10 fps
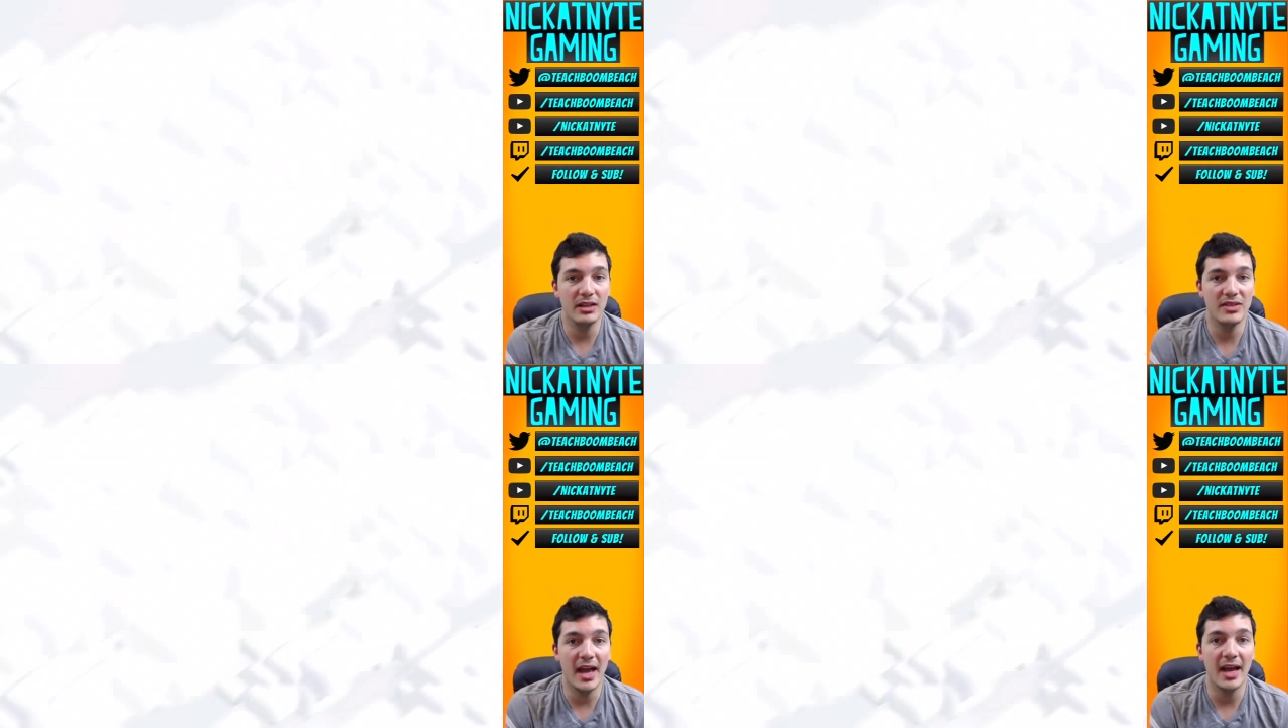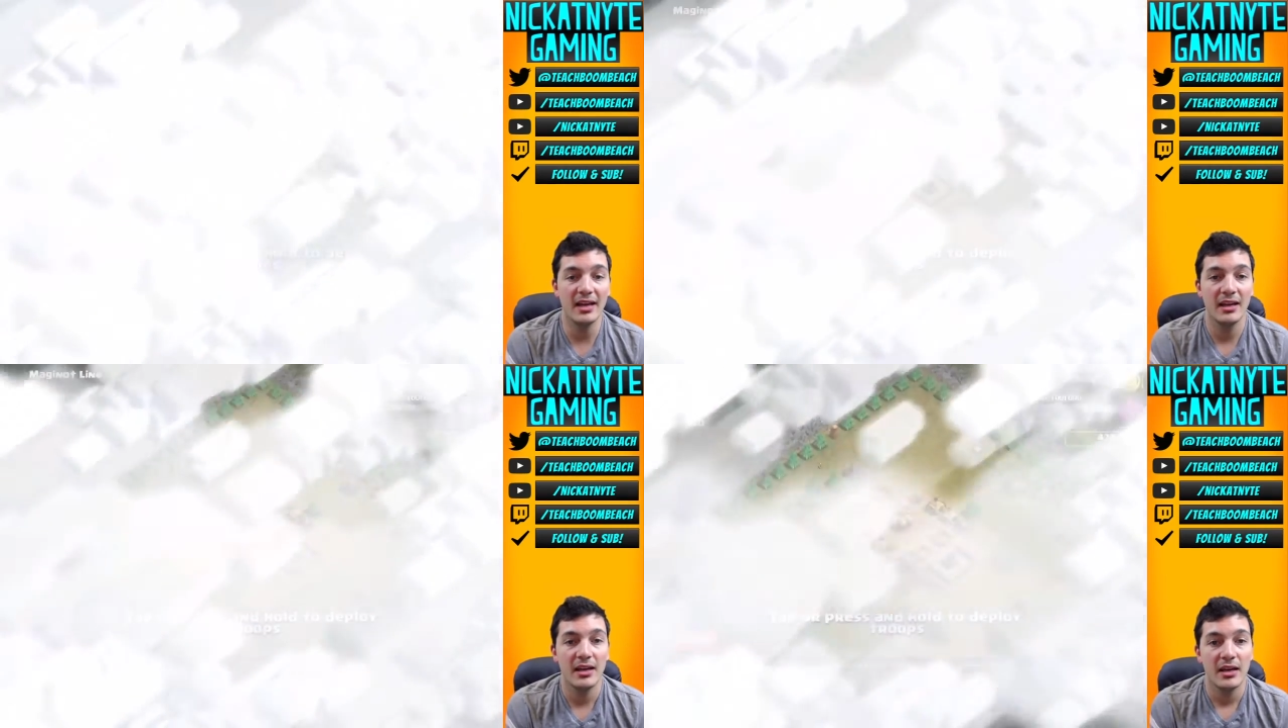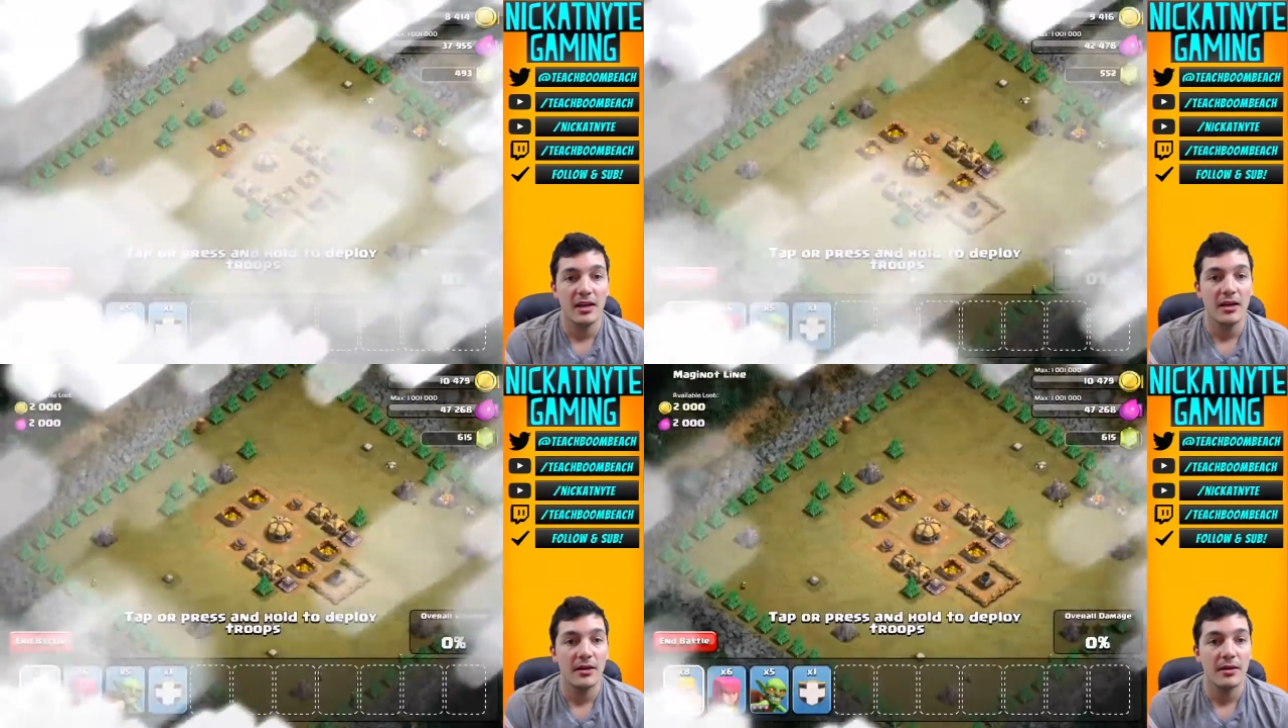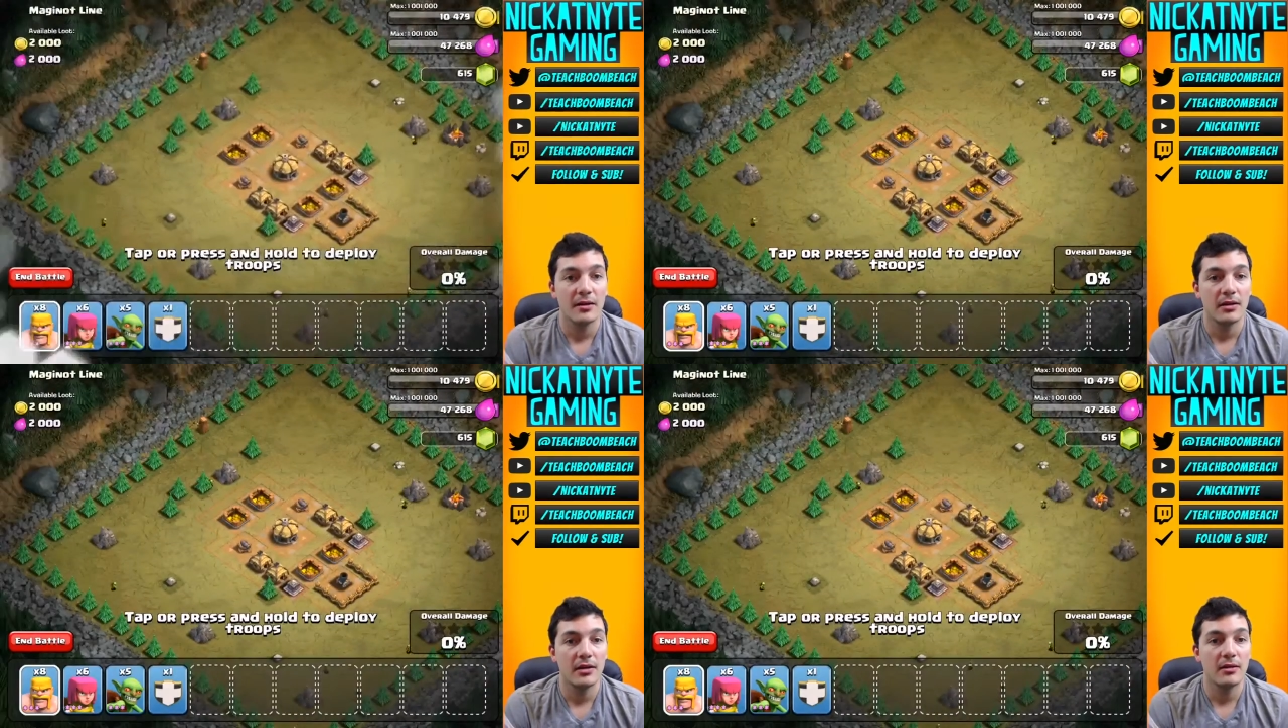attack
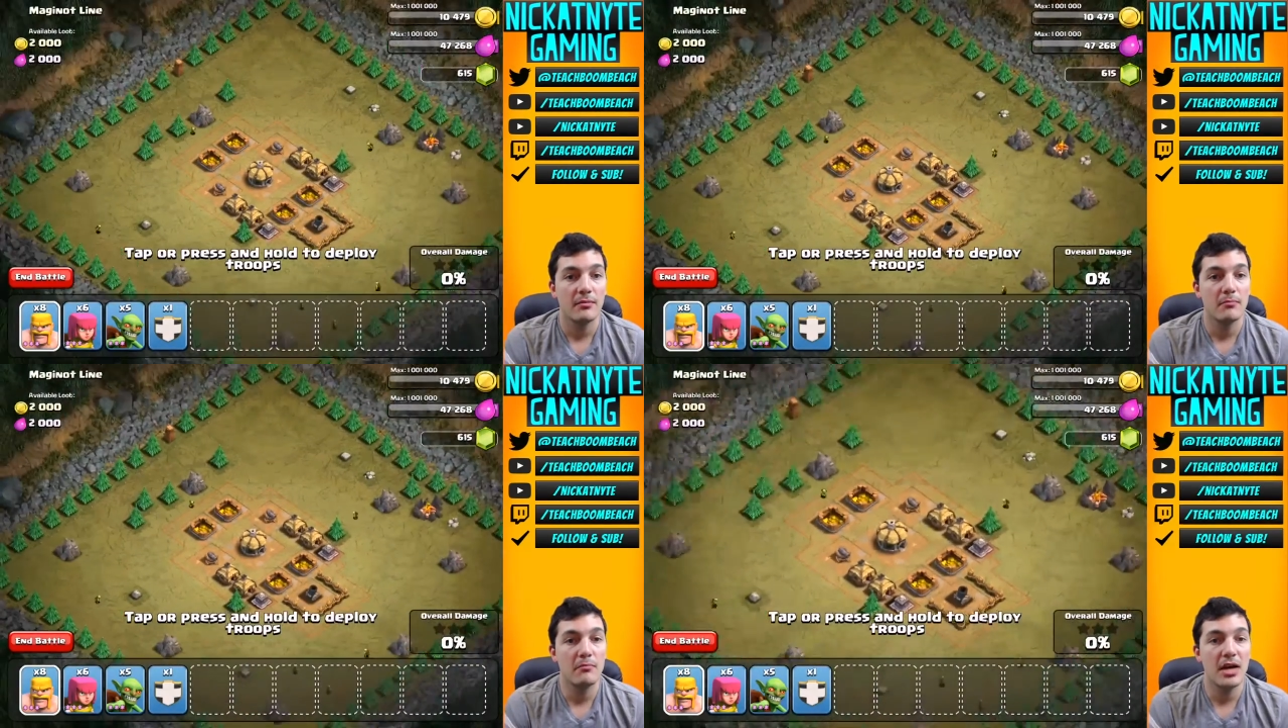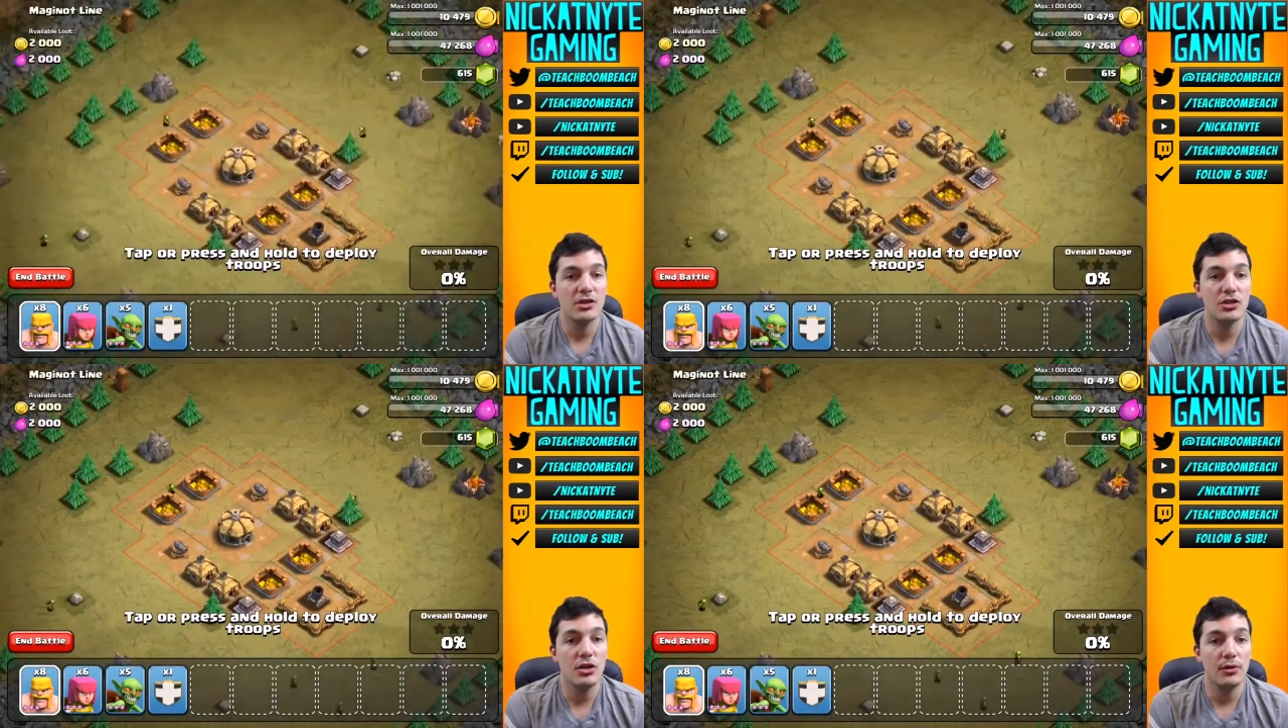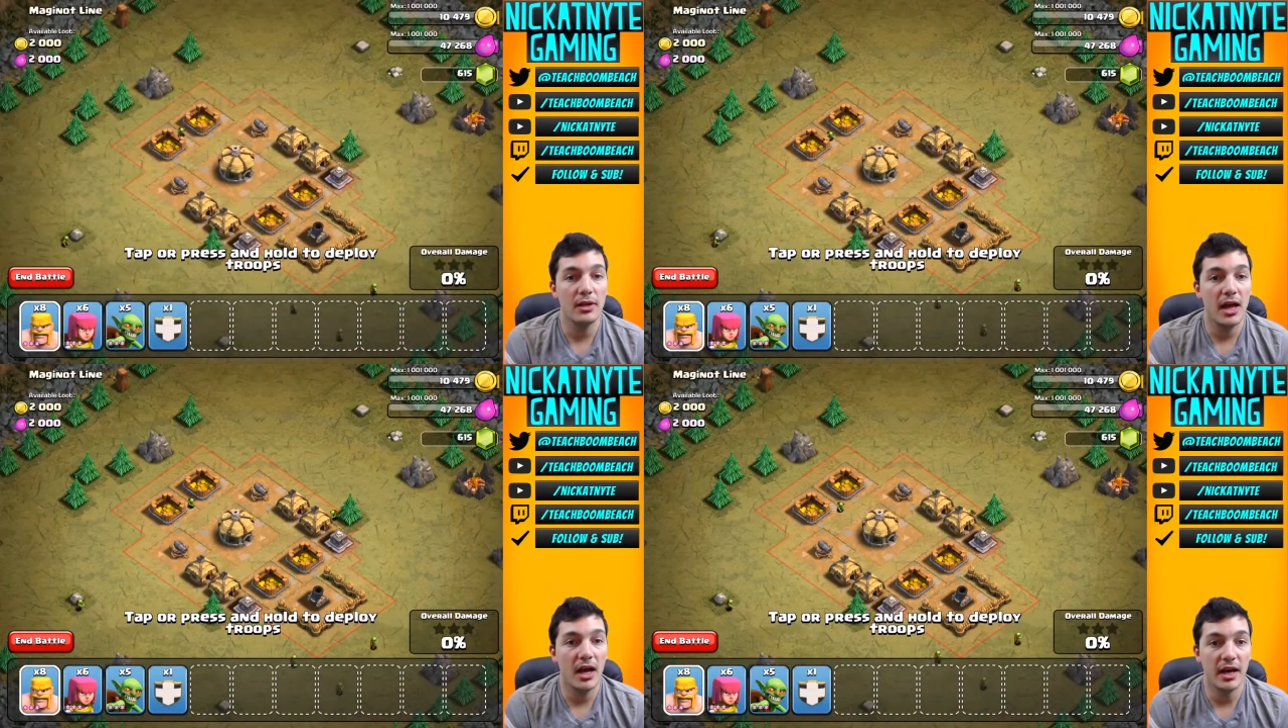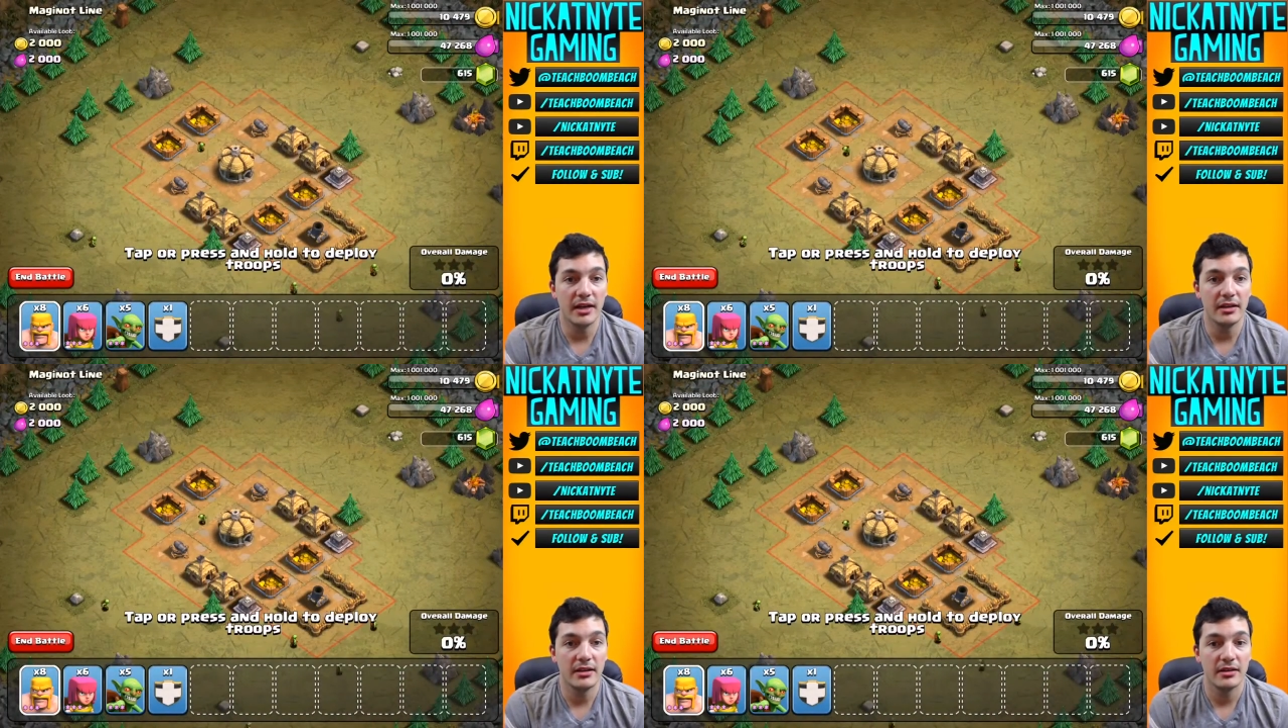Maginot
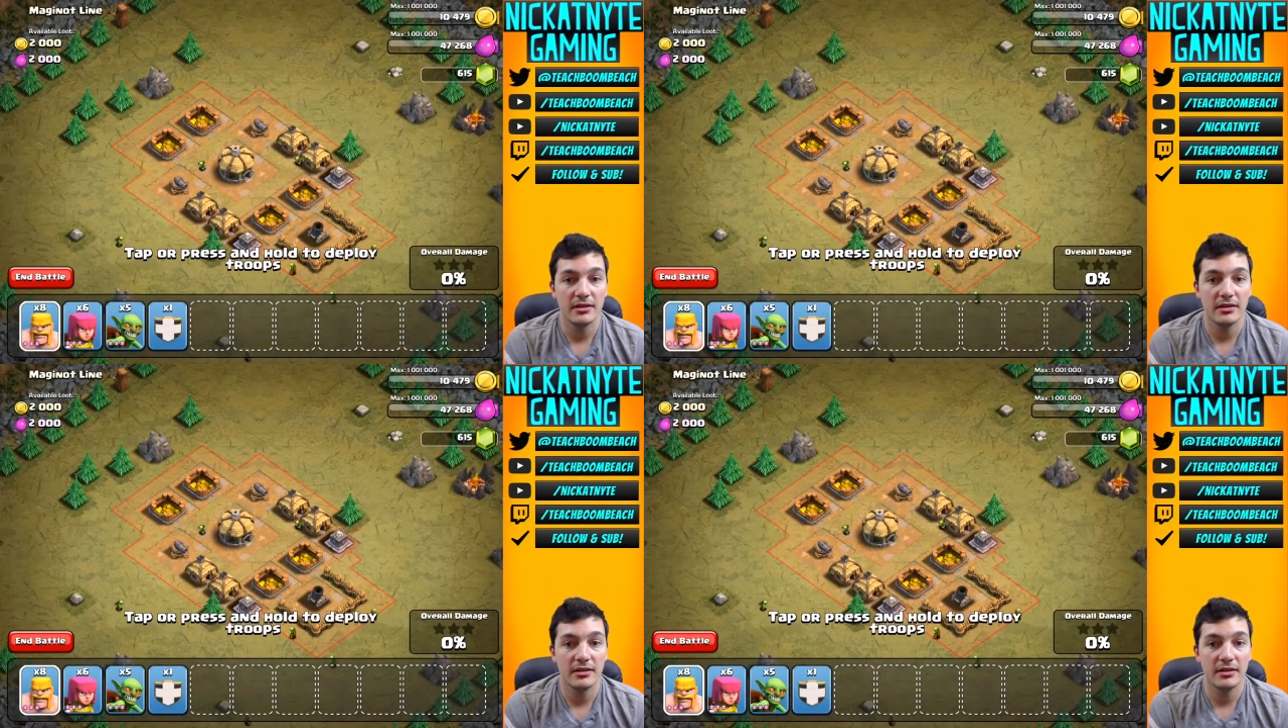Line.